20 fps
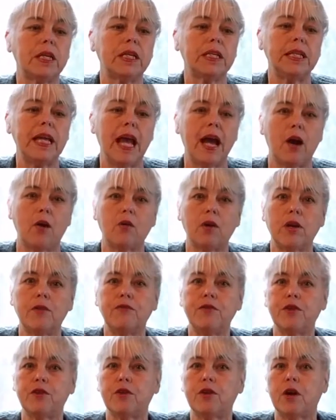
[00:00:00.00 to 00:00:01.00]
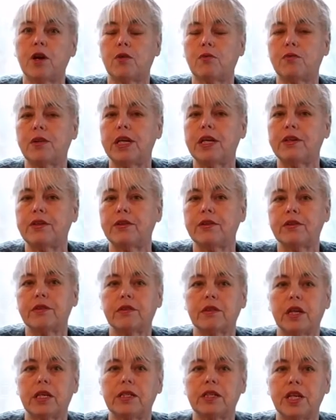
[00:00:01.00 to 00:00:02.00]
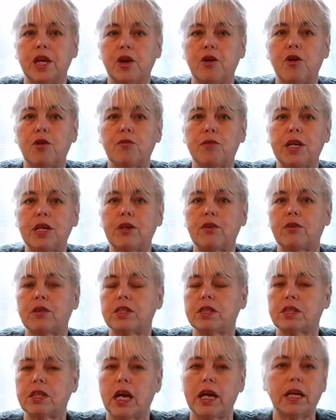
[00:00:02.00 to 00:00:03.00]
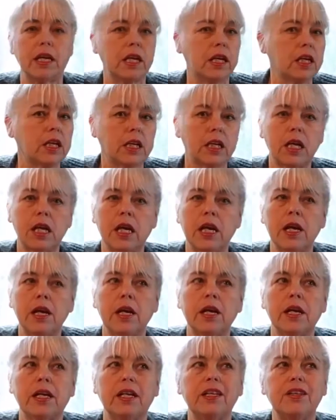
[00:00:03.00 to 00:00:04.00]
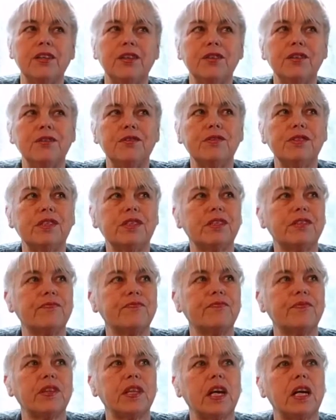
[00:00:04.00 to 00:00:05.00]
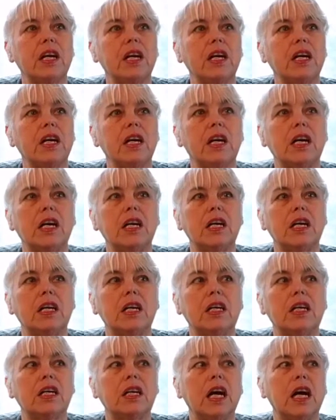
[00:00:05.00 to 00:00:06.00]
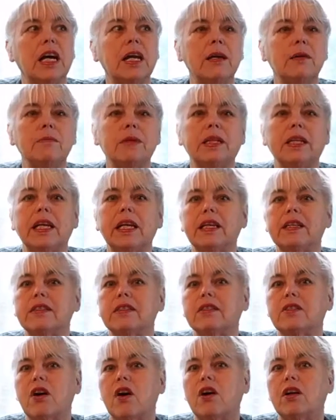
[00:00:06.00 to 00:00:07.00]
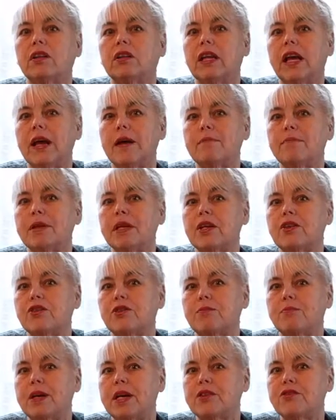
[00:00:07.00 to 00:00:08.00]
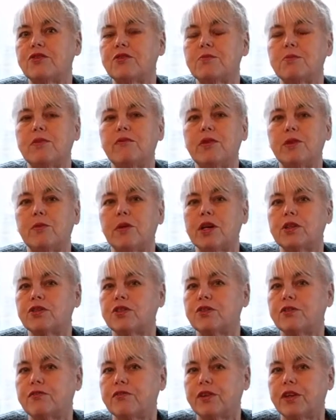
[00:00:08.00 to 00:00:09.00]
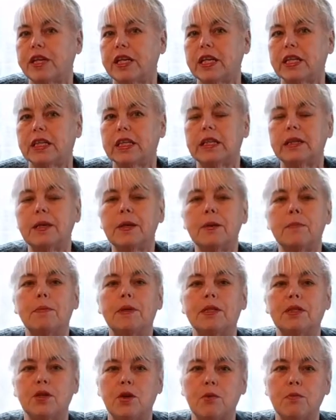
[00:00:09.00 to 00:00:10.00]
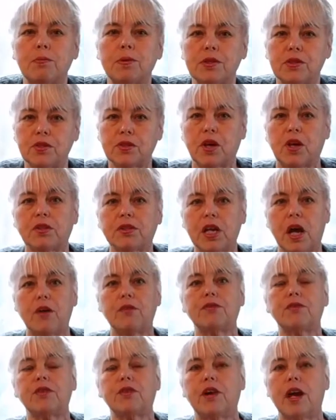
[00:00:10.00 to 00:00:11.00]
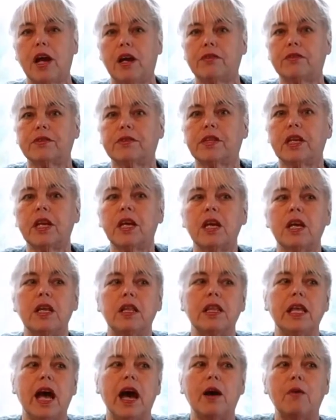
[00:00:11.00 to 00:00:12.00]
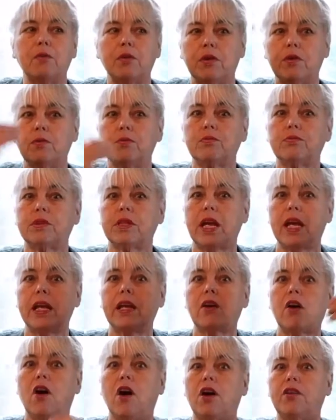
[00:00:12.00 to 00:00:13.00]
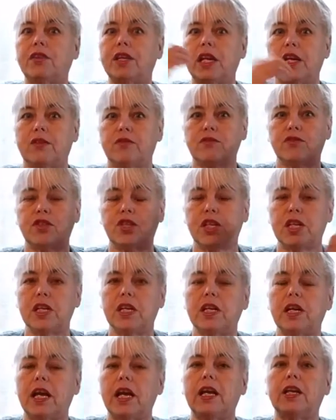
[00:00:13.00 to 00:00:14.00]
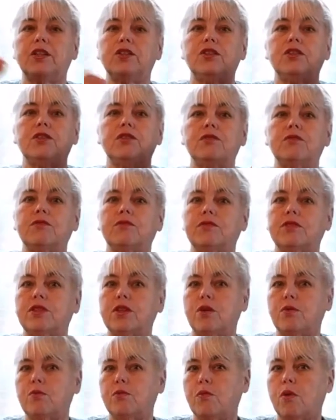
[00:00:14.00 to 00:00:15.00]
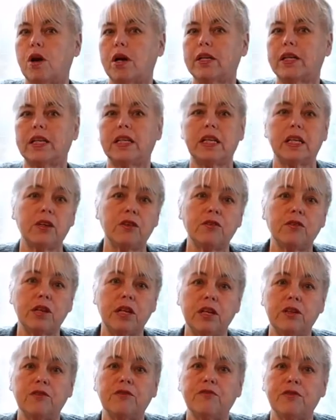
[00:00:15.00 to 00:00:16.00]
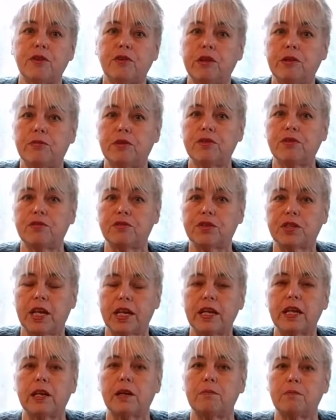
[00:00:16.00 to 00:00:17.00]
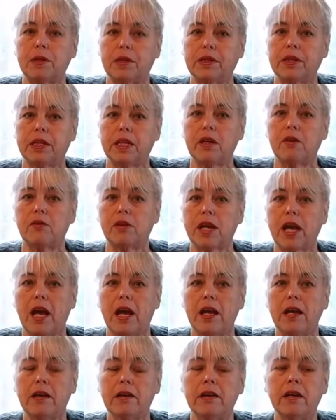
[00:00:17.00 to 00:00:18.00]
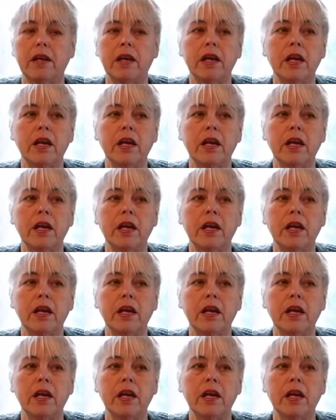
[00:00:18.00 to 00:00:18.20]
Now, if you're a reader, a tarot reader or psychic, use a Himalayan salt lamp in your bedroom if you want to for healing, but don't put salt out in your house. That will take all the energy, and you don't want it interfering with your psychic ability, okay?